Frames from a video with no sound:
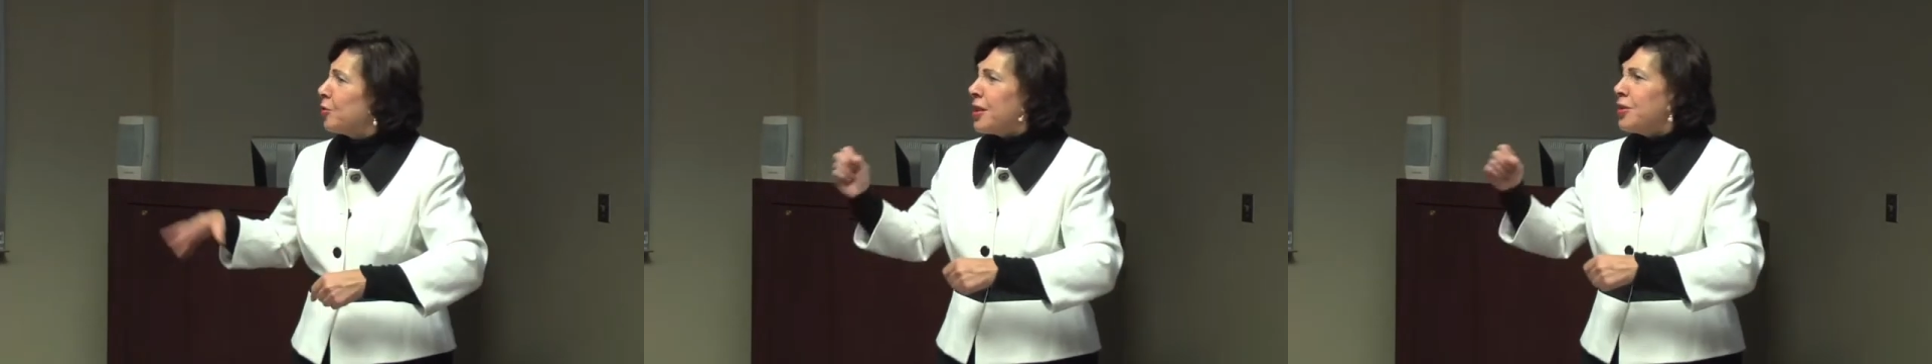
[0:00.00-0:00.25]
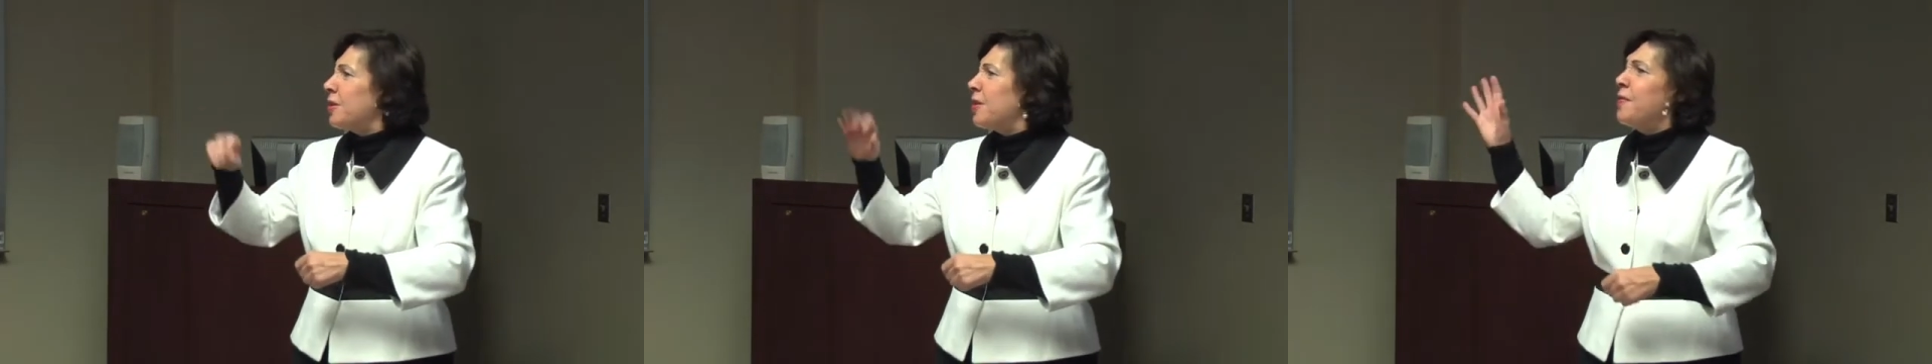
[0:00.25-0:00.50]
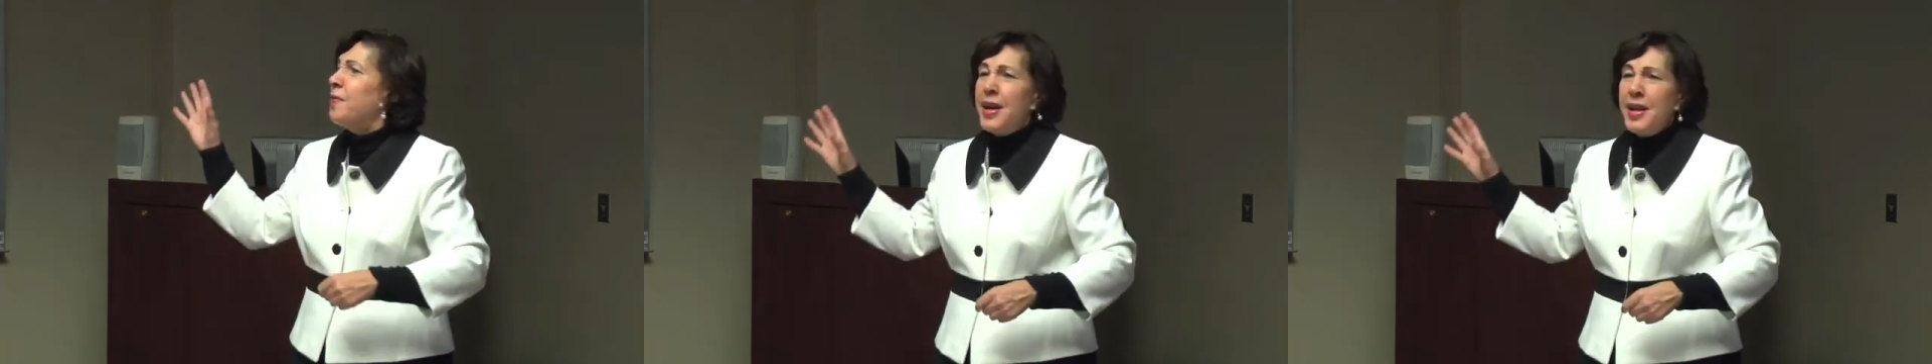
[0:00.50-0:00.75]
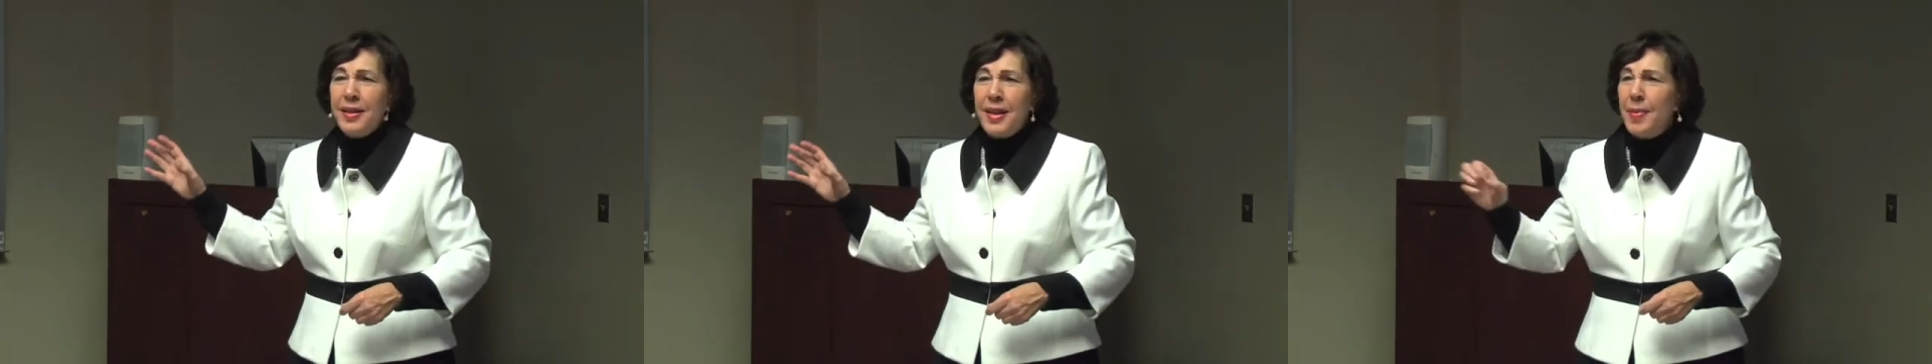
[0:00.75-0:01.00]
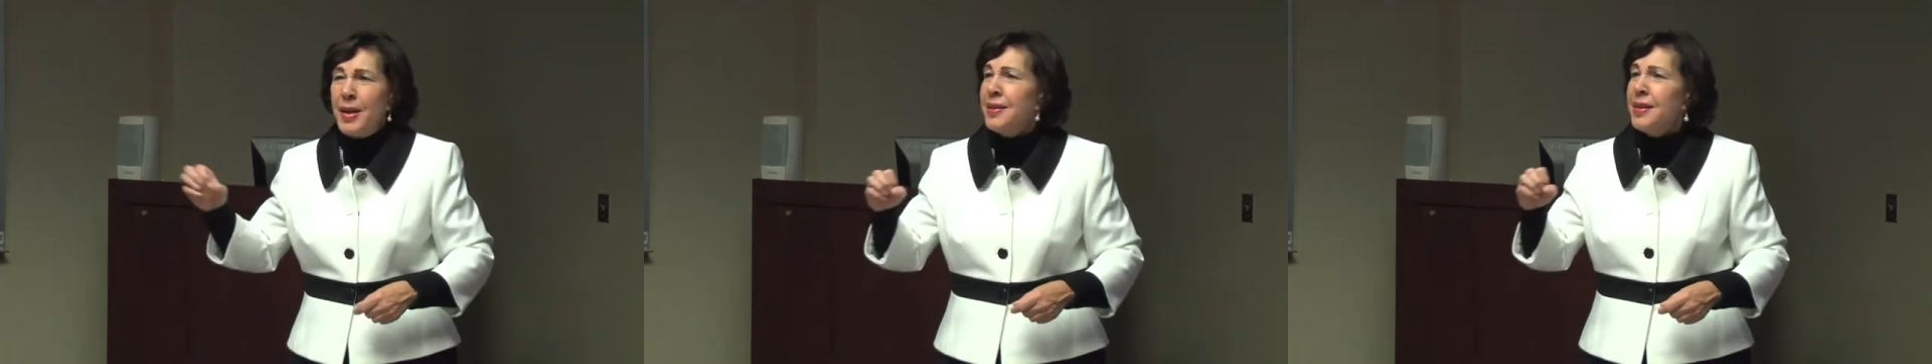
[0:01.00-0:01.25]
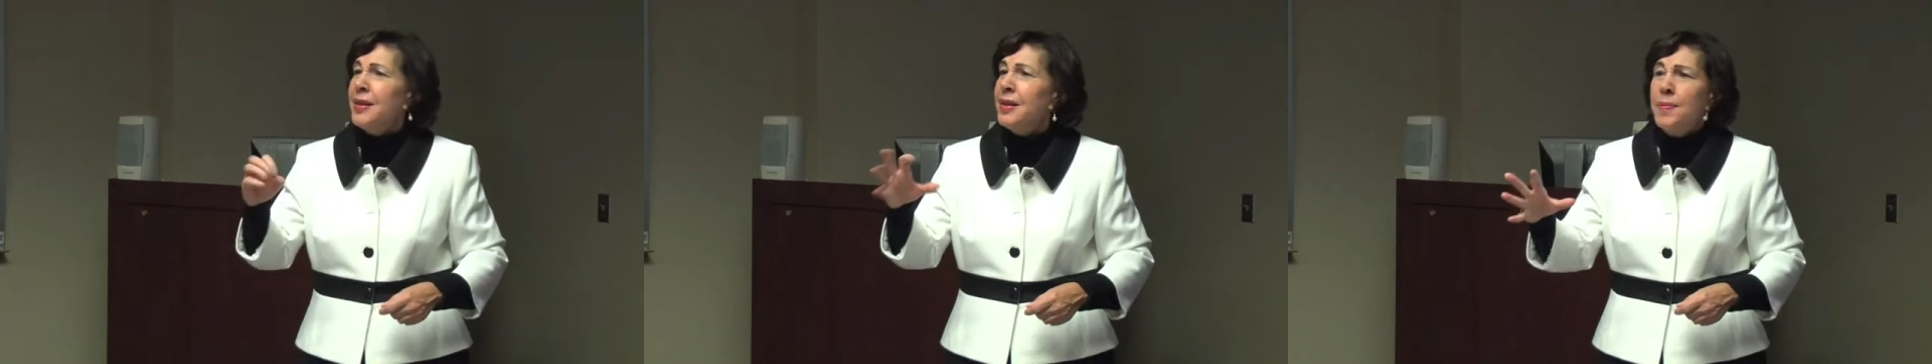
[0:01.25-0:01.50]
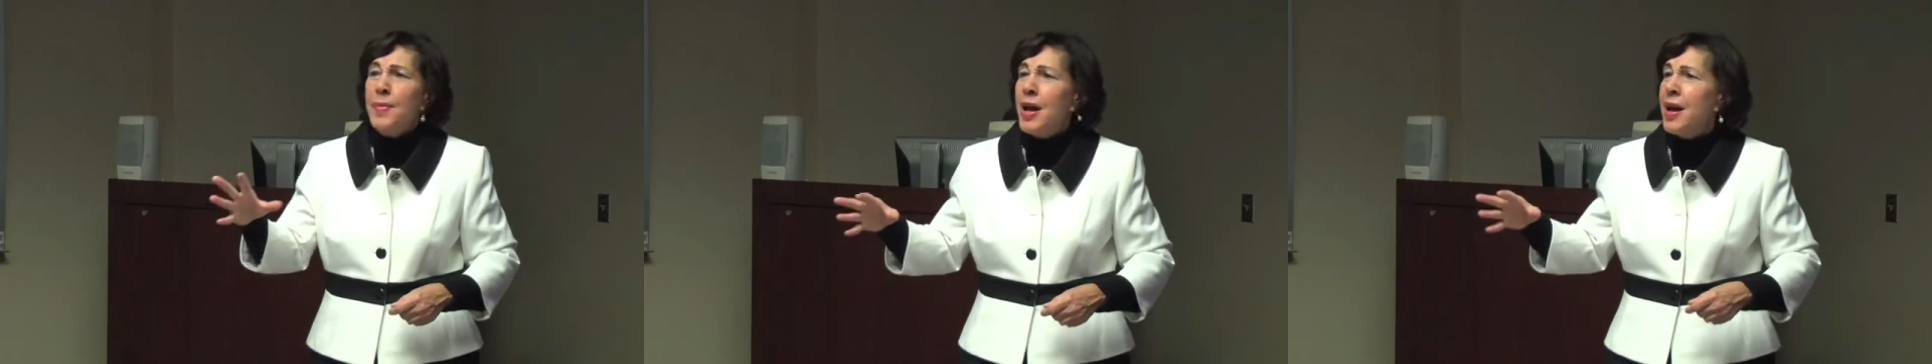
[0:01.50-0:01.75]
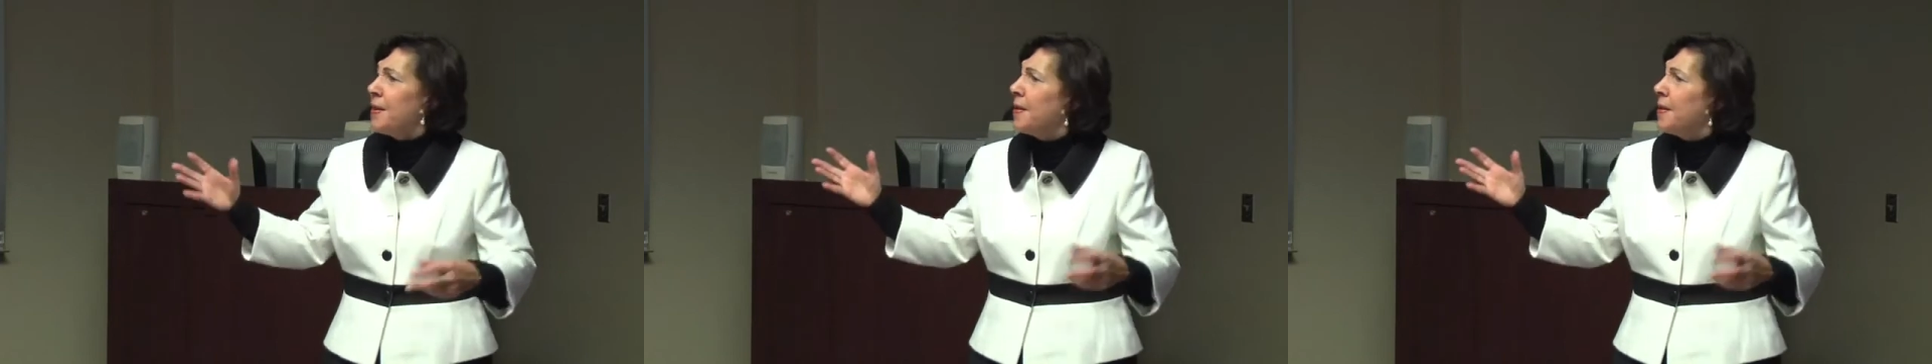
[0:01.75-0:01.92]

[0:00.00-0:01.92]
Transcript: I just invited them. I said, come on,